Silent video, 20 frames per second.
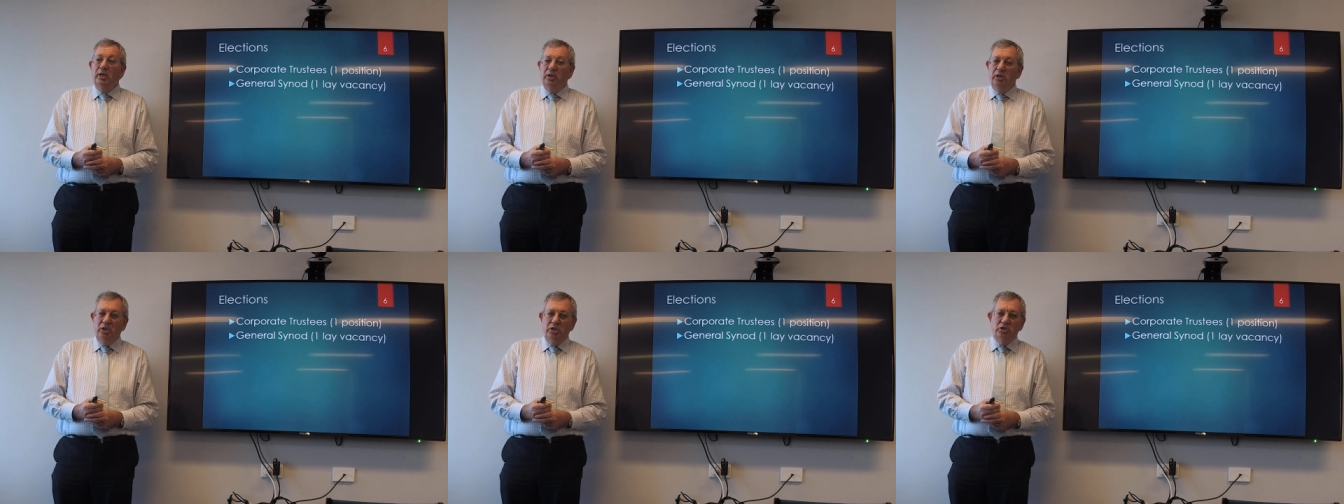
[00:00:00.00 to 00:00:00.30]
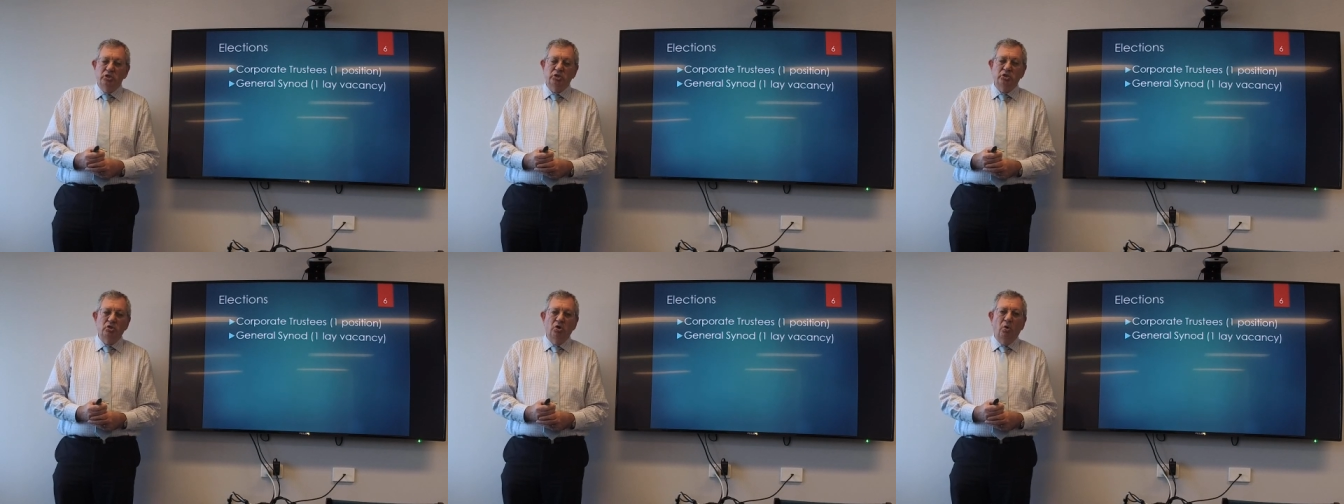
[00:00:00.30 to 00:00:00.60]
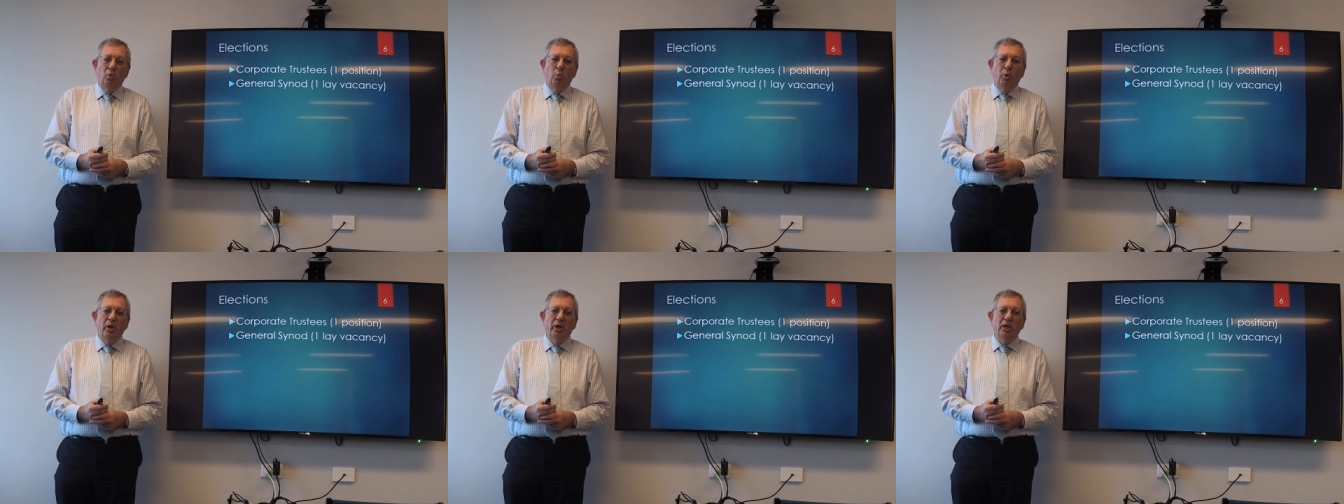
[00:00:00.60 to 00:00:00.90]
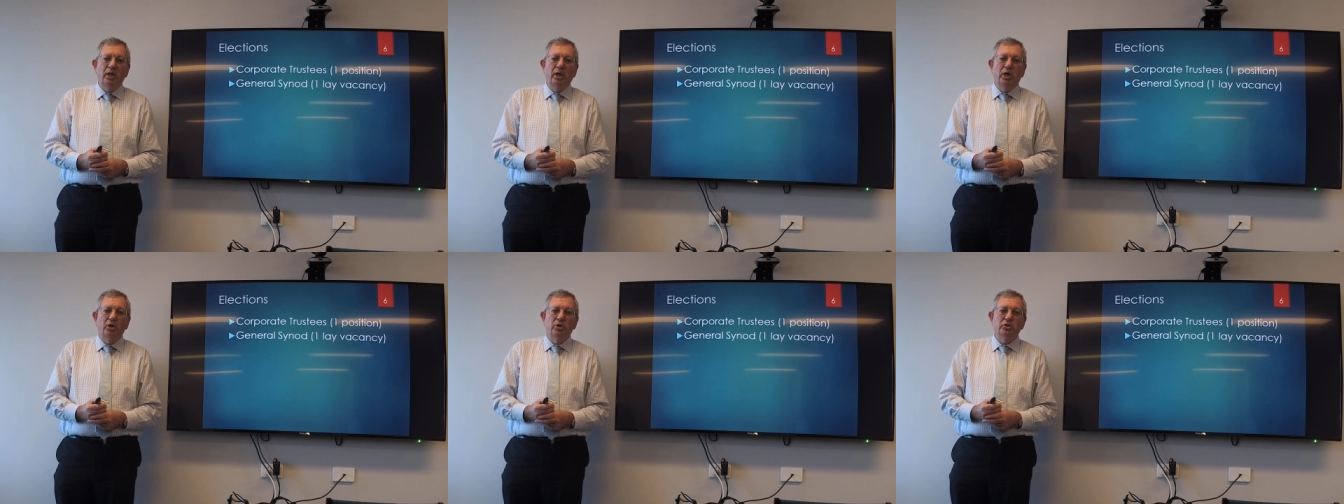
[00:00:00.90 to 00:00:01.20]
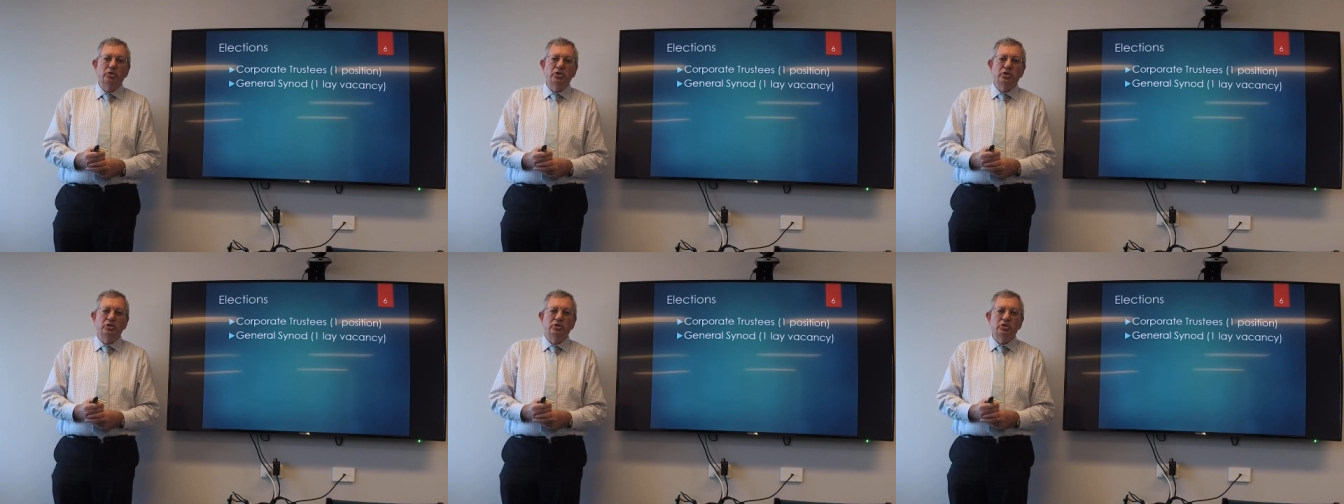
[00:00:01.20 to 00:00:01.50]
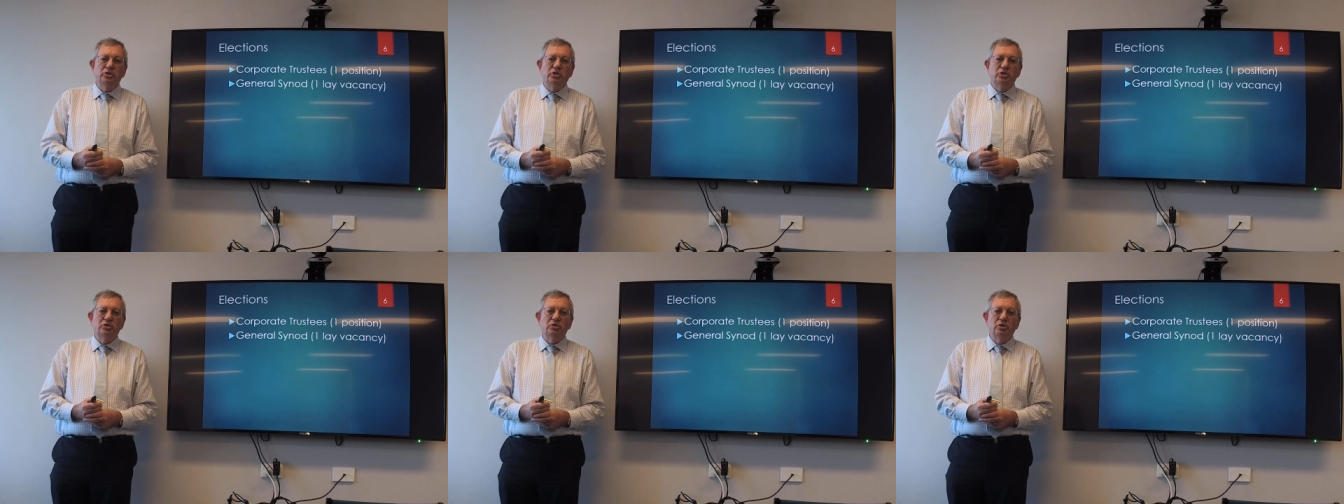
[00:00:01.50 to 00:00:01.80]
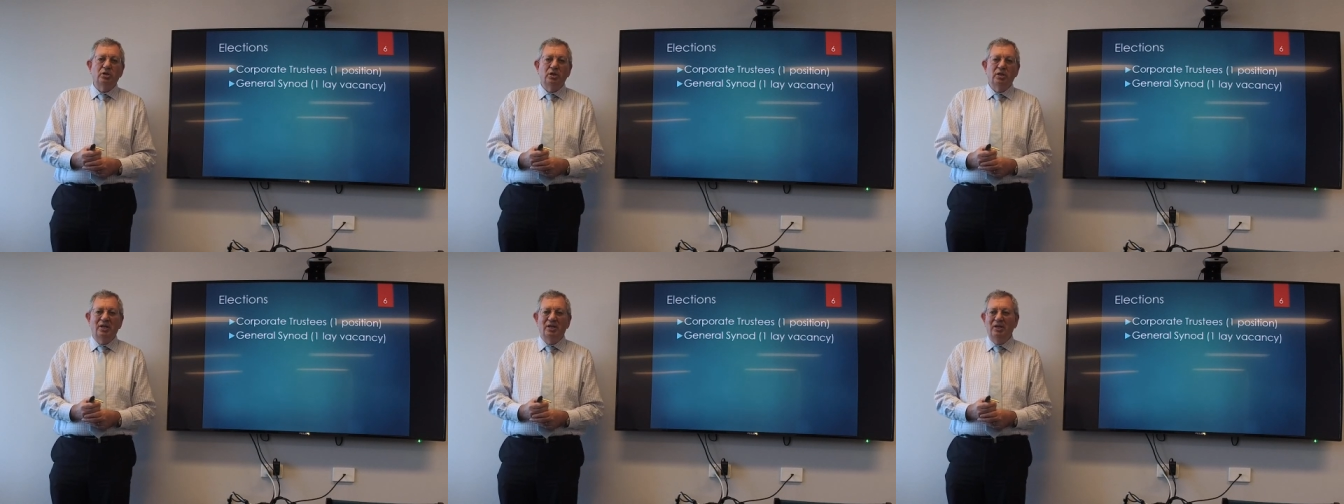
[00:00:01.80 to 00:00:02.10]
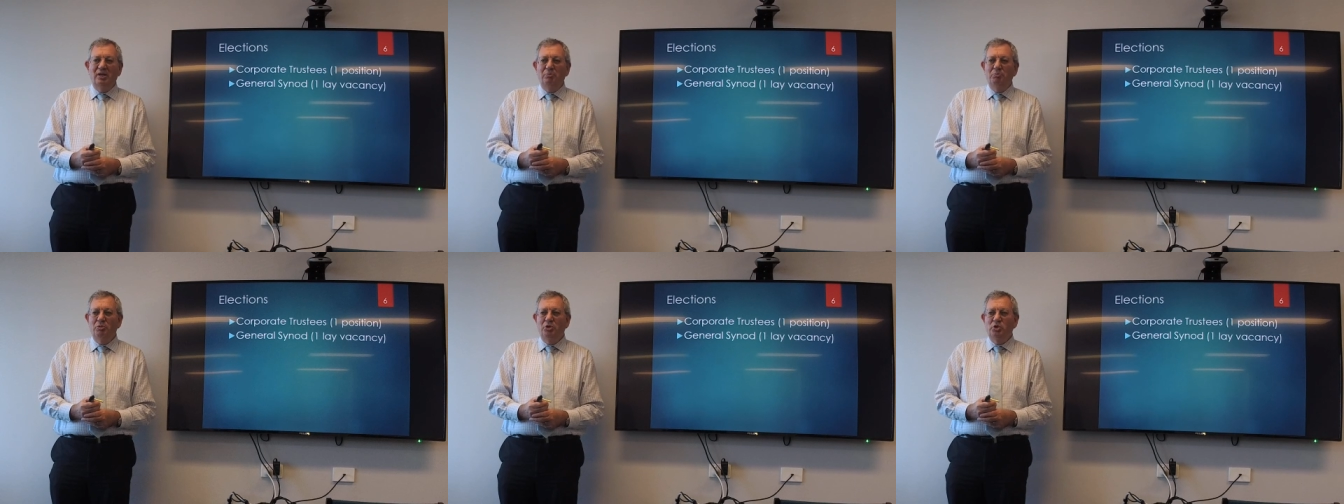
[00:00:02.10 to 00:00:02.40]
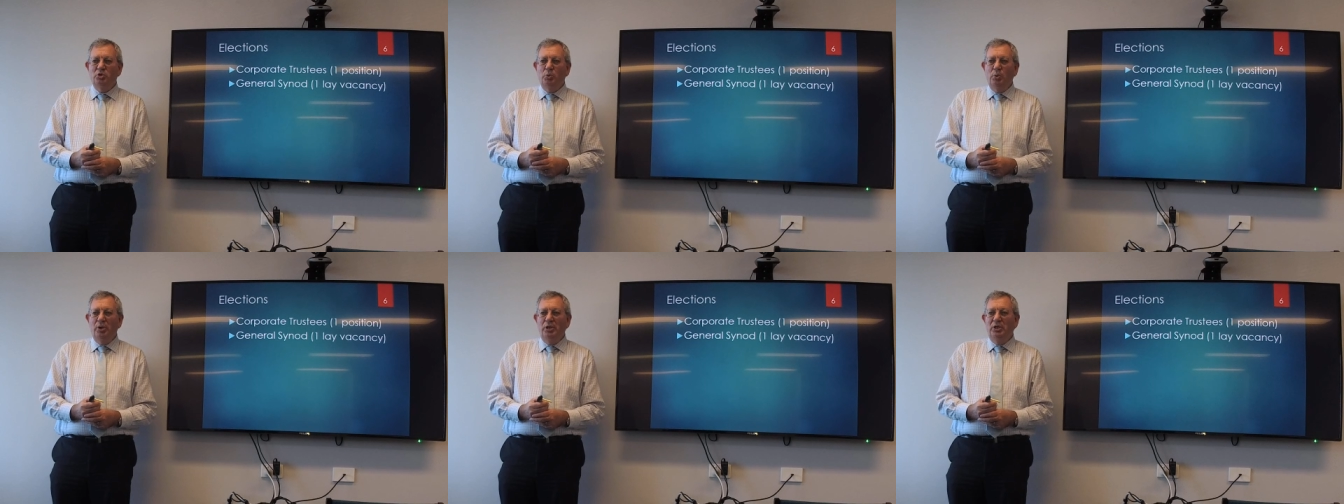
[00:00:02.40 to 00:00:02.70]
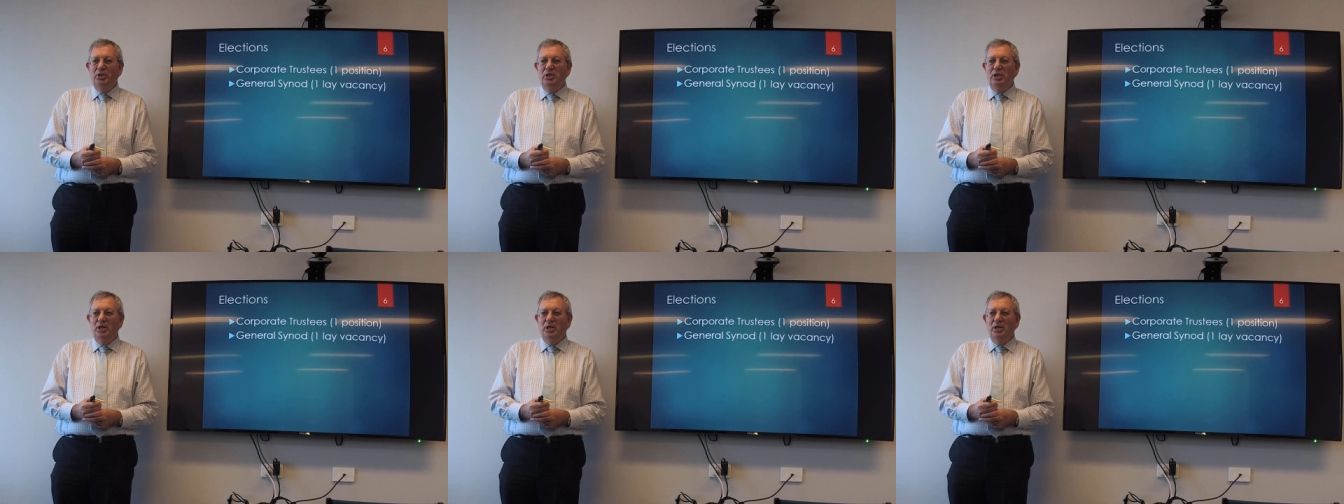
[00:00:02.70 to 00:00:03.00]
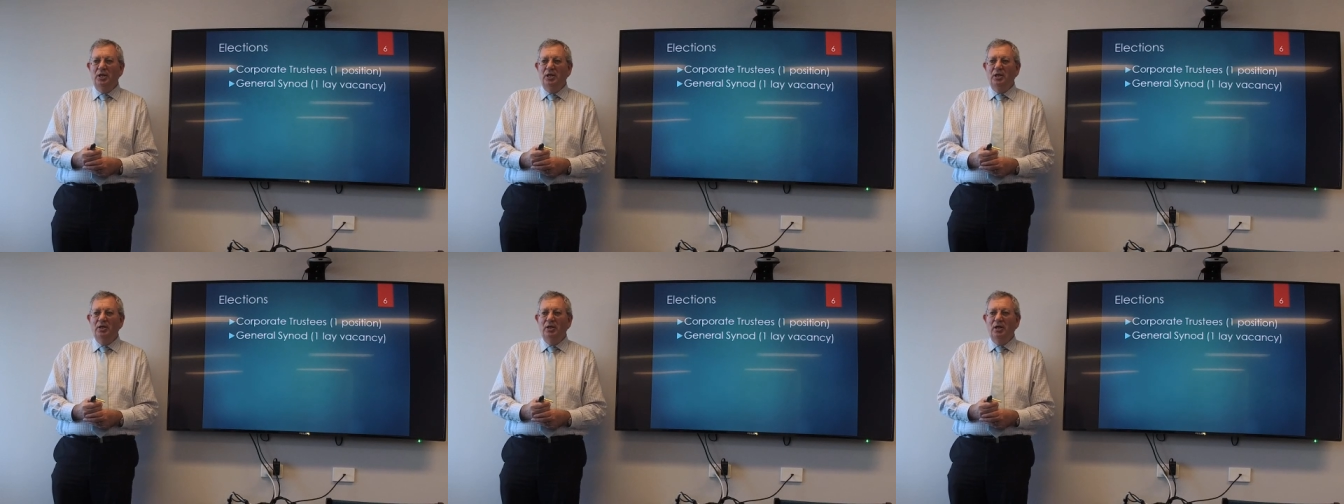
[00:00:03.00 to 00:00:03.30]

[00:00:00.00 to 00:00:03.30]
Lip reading: This is not one of those. This is an in-between year.